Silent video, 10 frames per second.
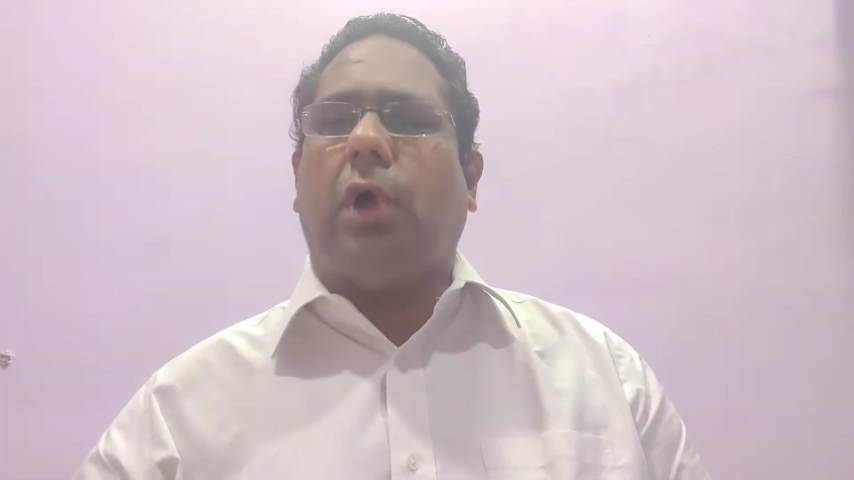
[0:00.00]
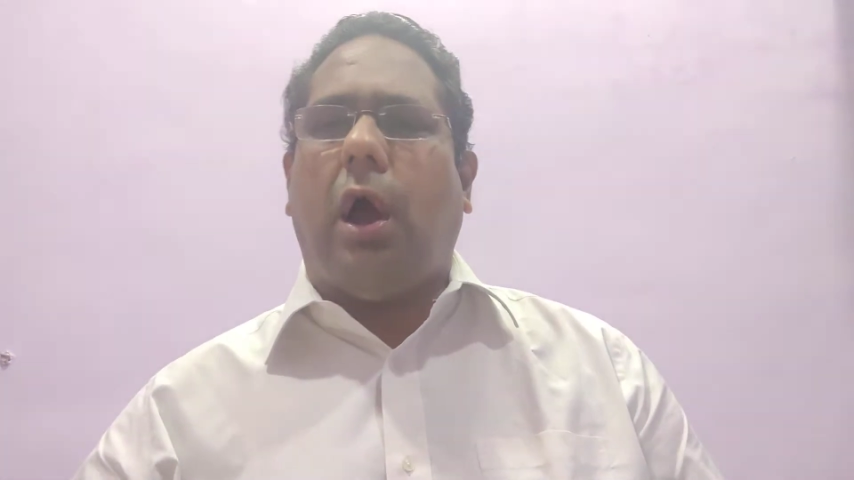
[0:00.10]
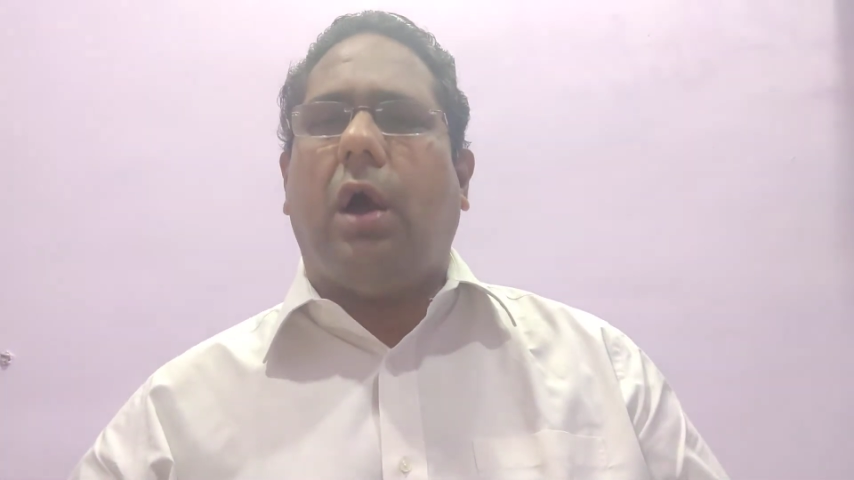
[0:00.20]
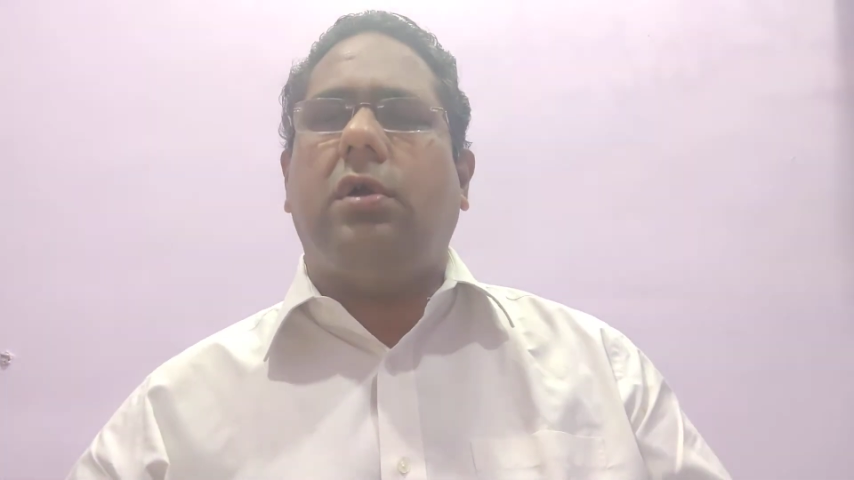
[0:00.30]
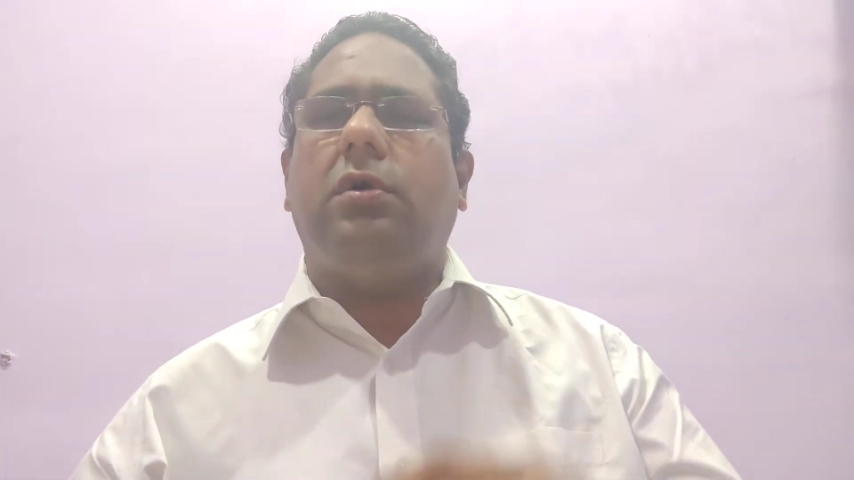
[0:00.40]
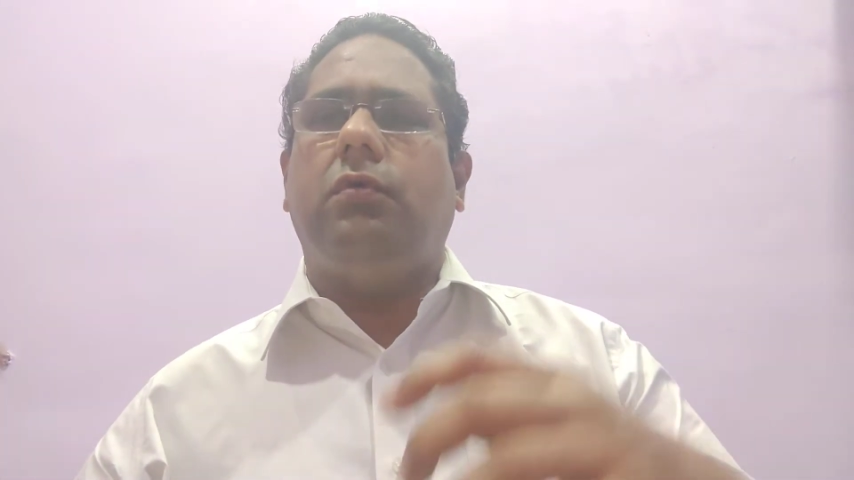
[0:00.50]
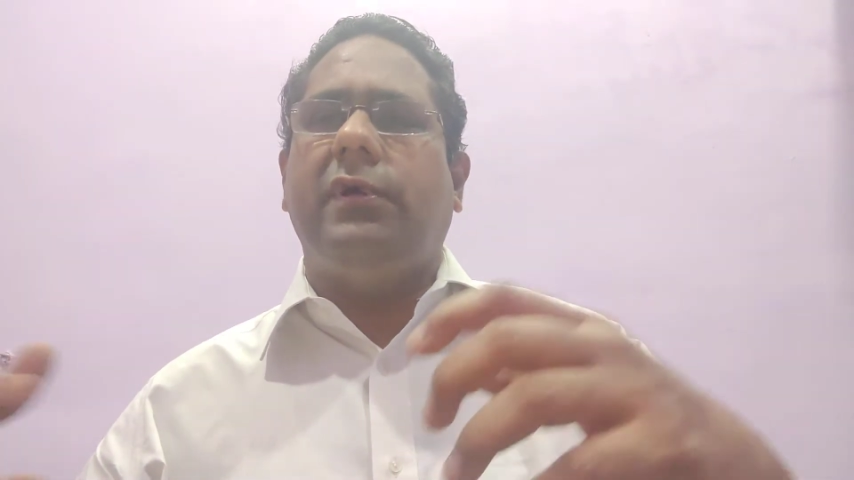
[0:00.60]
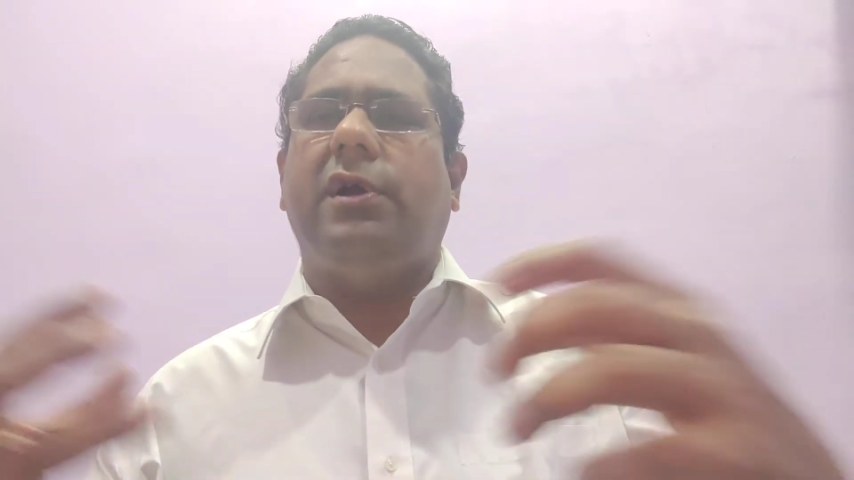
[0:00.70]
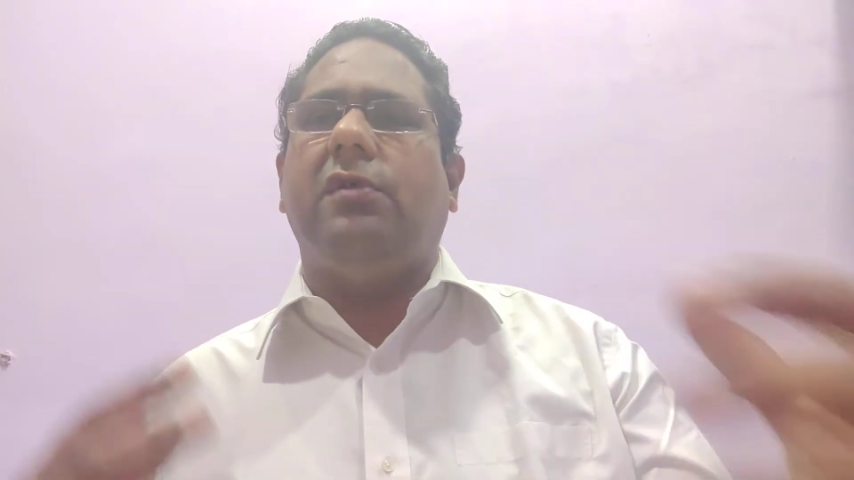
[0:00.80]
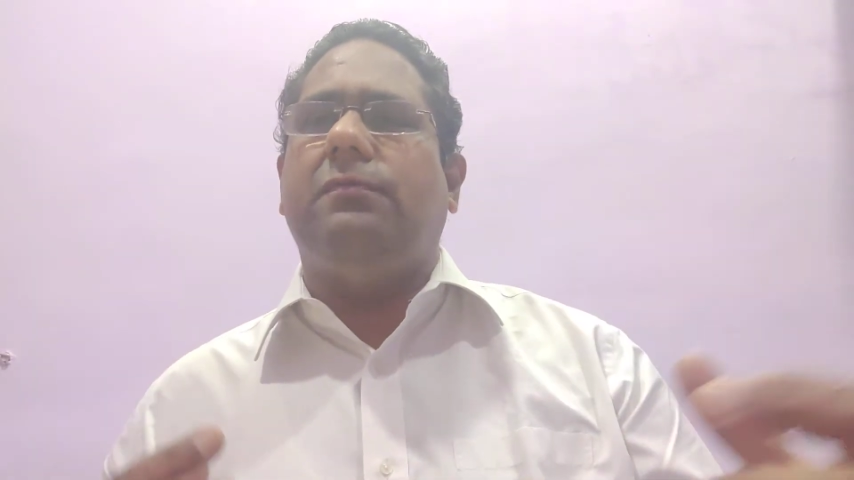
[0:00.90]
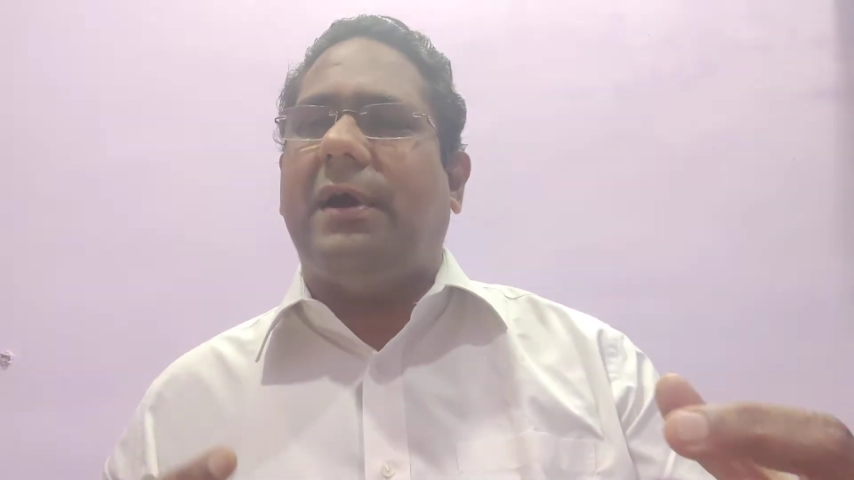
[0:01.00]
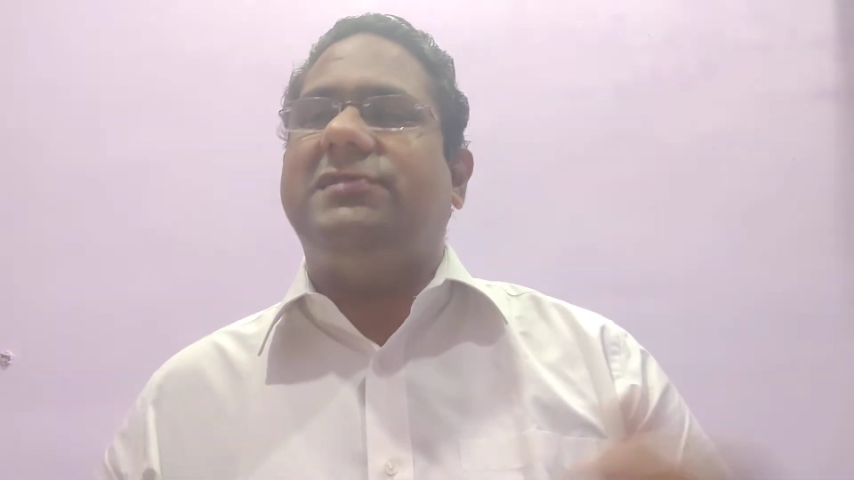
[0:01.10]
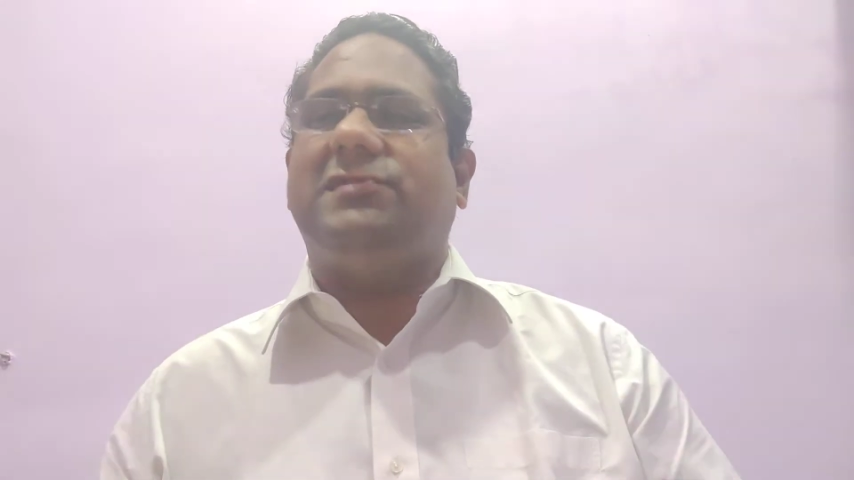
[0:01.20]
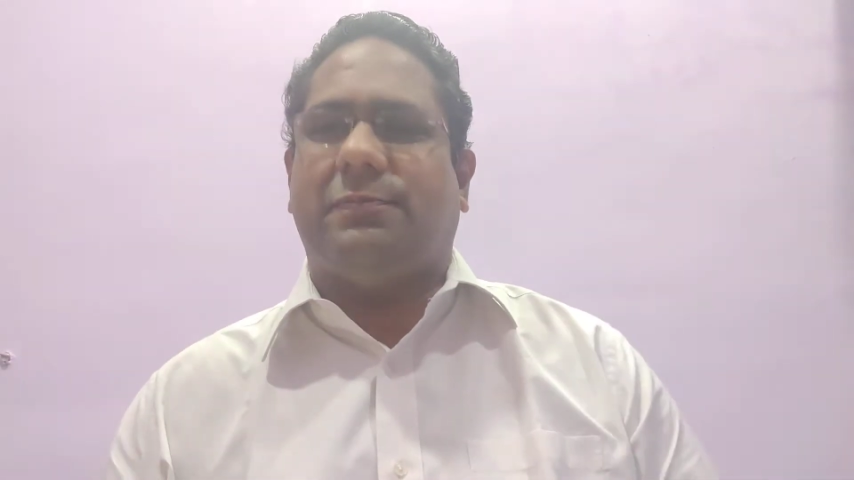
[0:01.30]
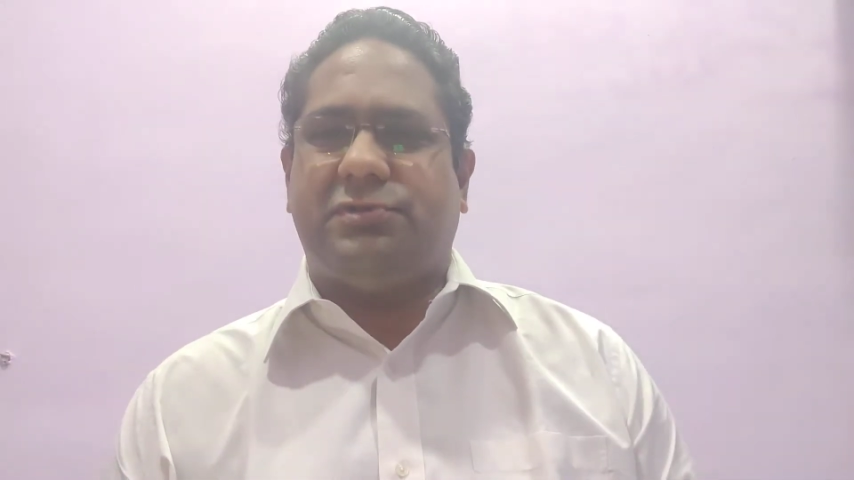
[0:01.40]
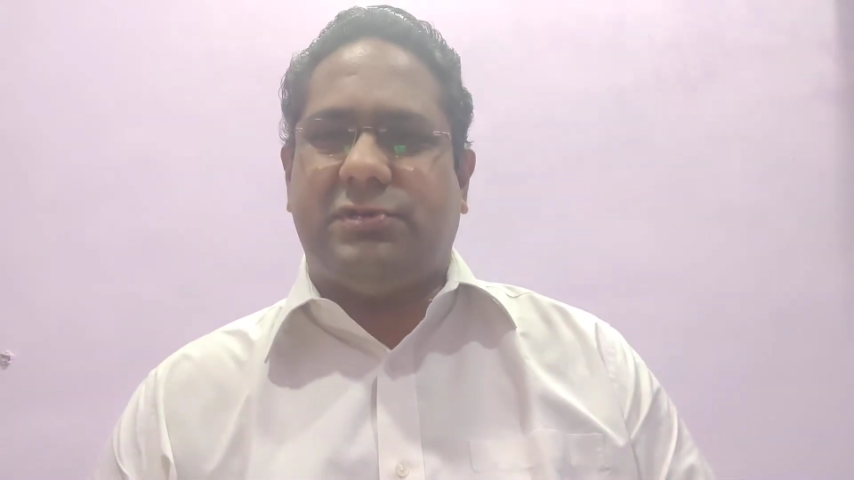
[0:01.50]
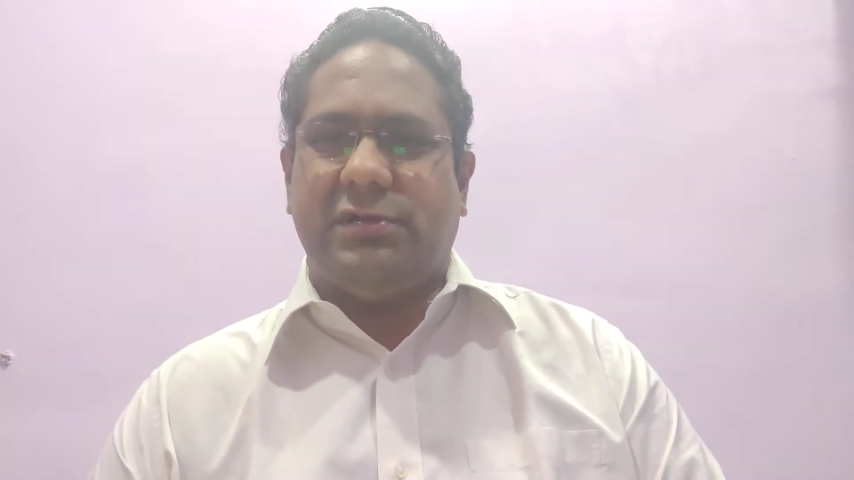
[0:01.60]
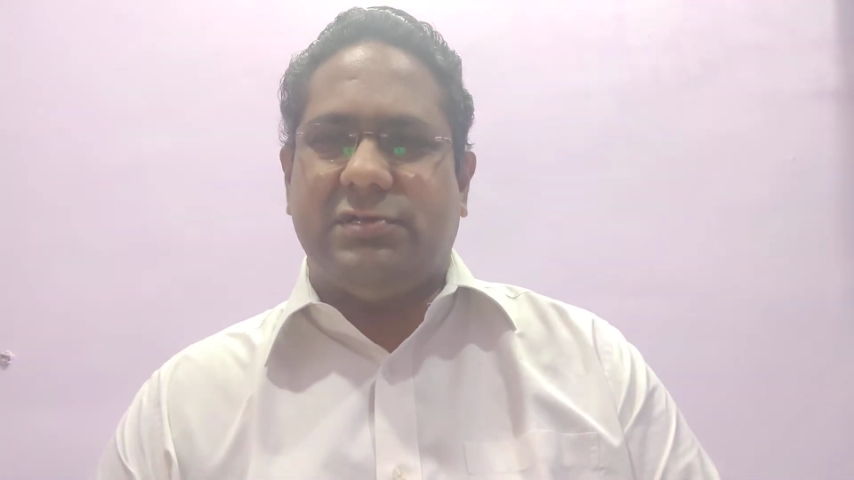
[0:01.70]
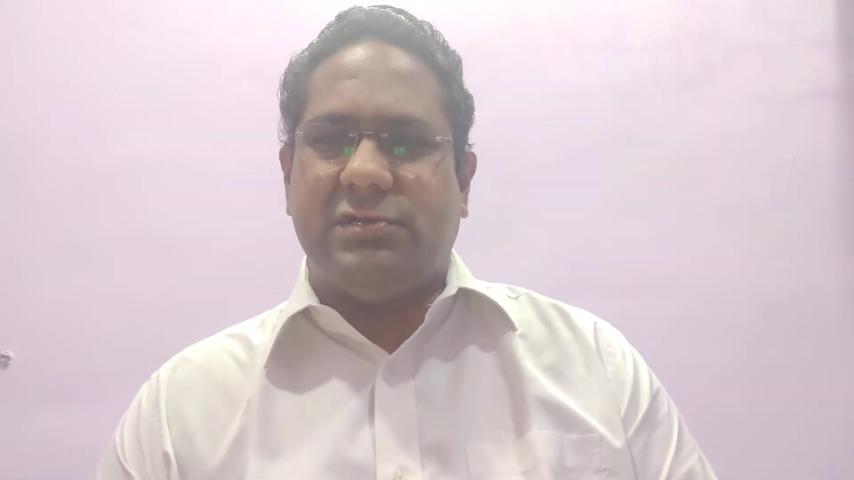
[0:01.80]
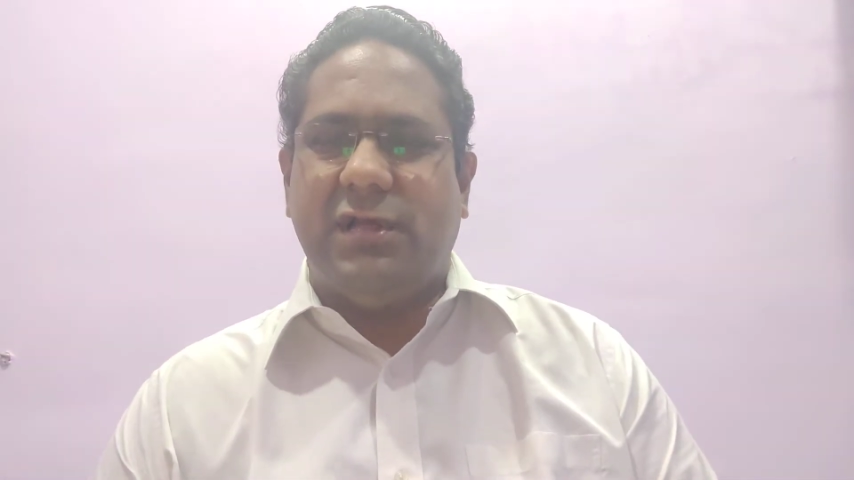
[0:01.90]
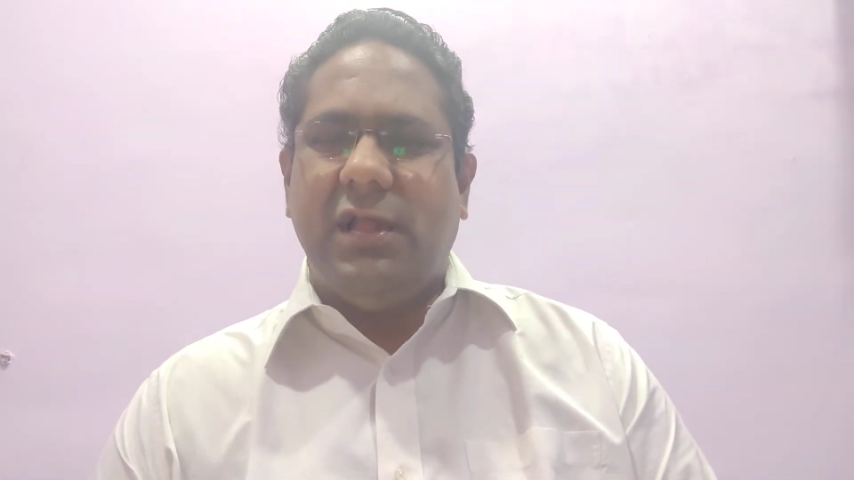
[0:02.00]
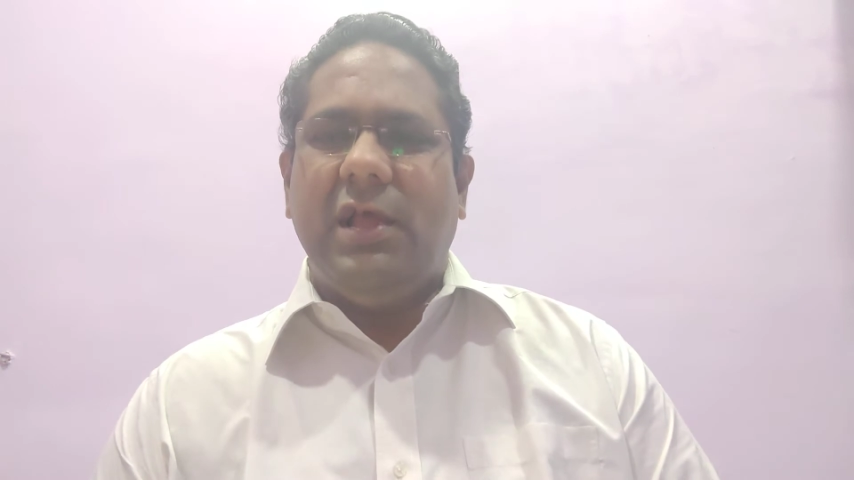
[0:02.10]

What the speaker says: talk without much substance.